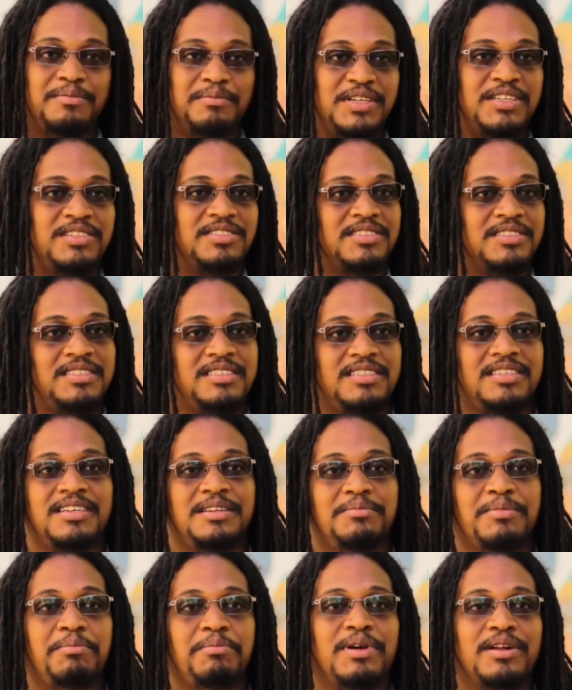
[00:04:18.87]
me just sitting
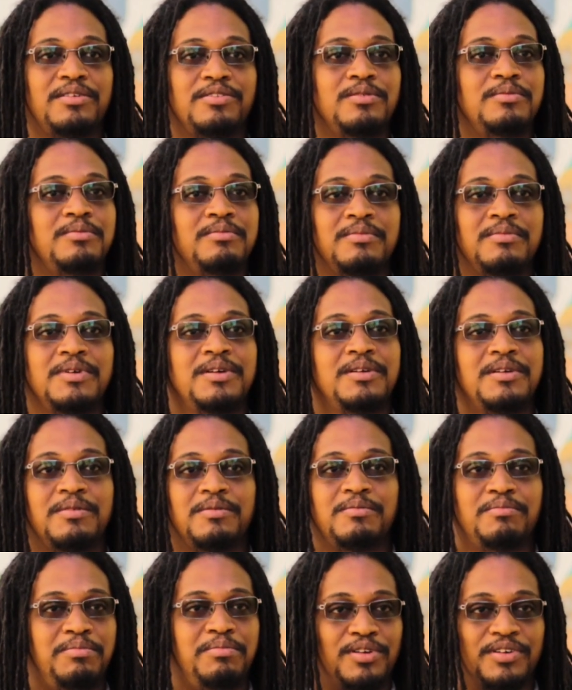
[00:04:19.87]
in my bedroom
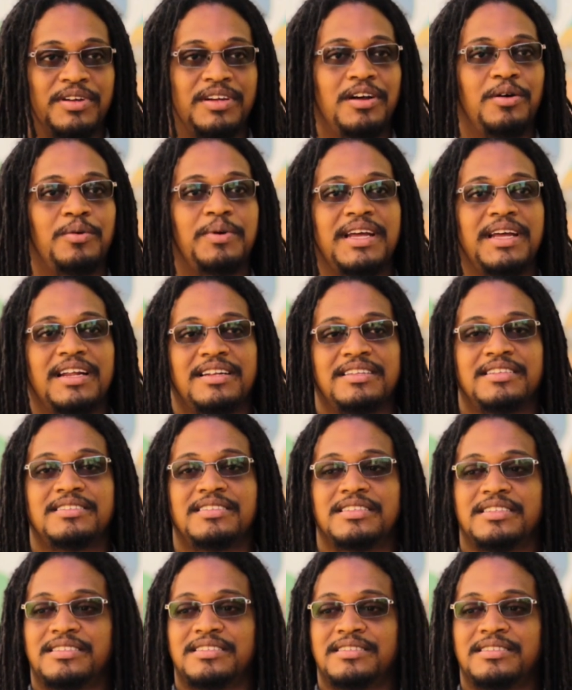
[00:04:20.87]
plugging away at it.
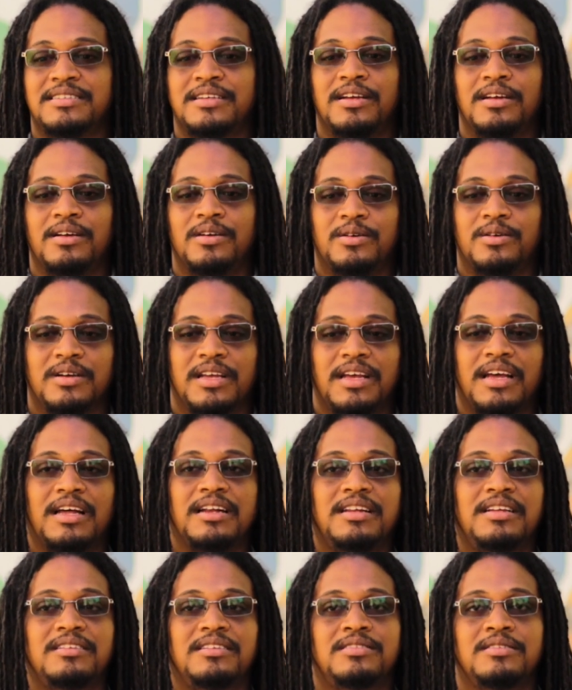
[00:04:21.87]
It's okay, I
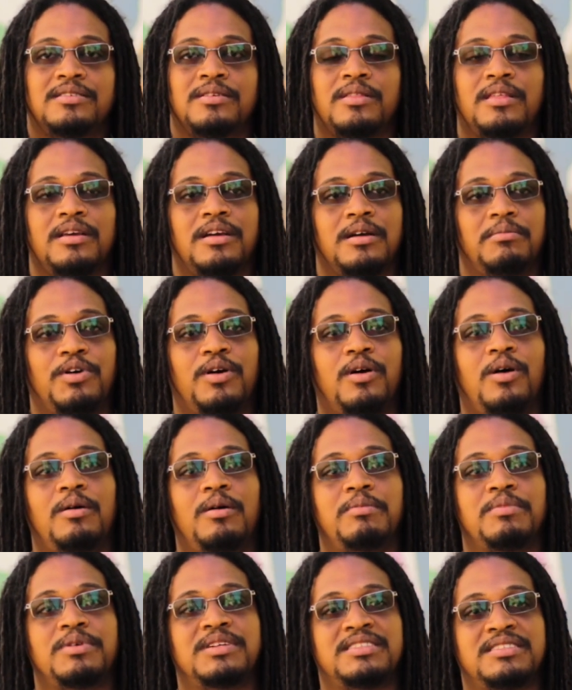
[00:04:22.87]
need to think about how
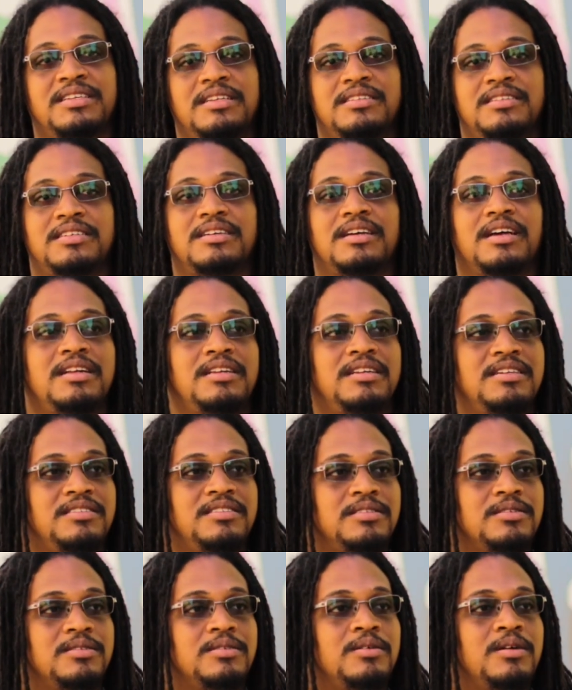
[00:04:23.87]
I'm presenting. I need
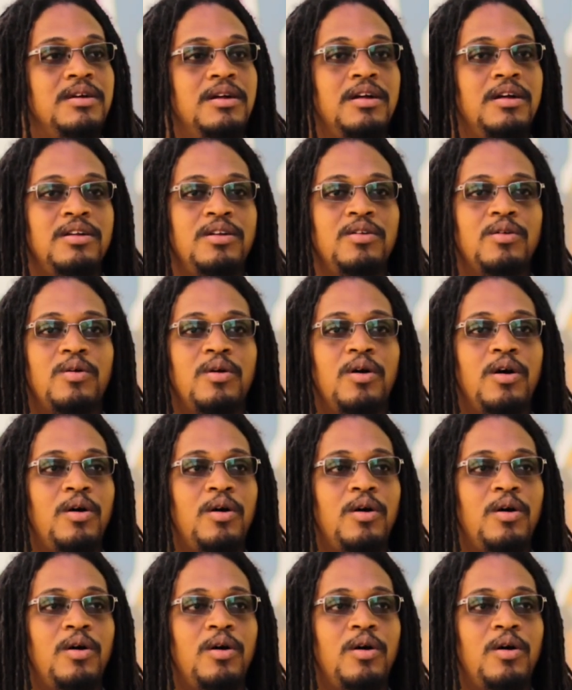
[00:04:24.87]
to know